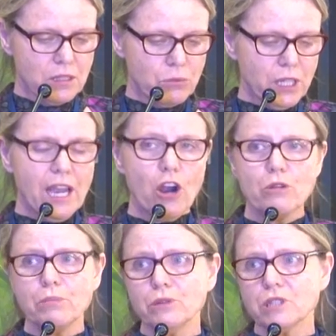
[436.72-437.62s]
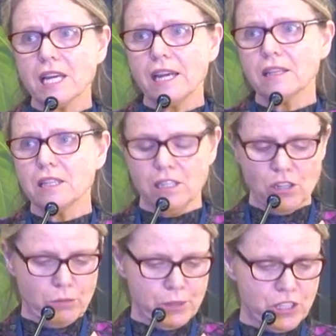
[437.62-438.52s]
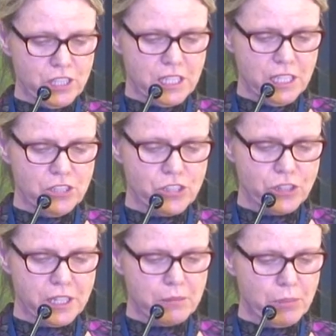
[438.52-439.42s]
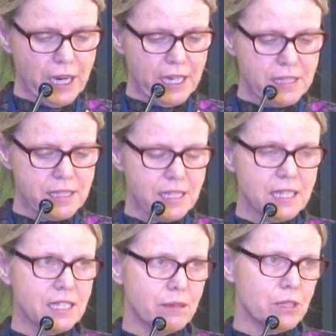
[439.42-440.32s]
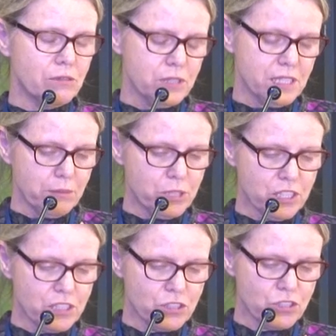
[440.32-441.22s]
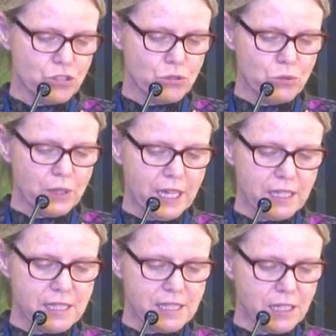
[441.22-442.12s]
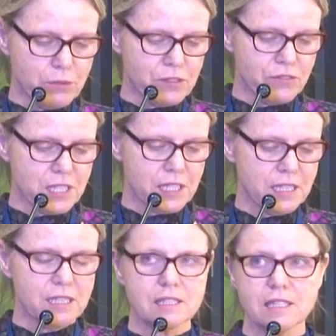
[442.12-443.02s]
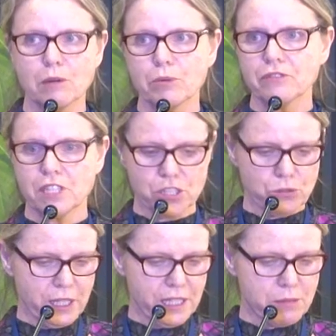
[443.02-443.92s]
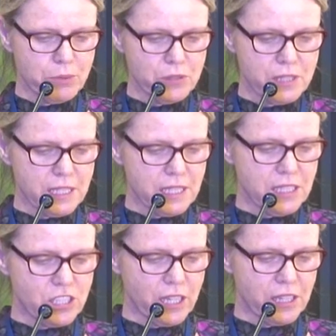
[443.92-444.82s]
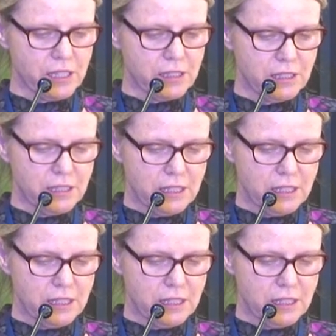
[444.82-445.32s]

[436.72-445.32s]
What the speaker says: We hope you'll take the opportunity during the breaks and at the reception to talk with our distinguished visitors, our professional experts, and each other.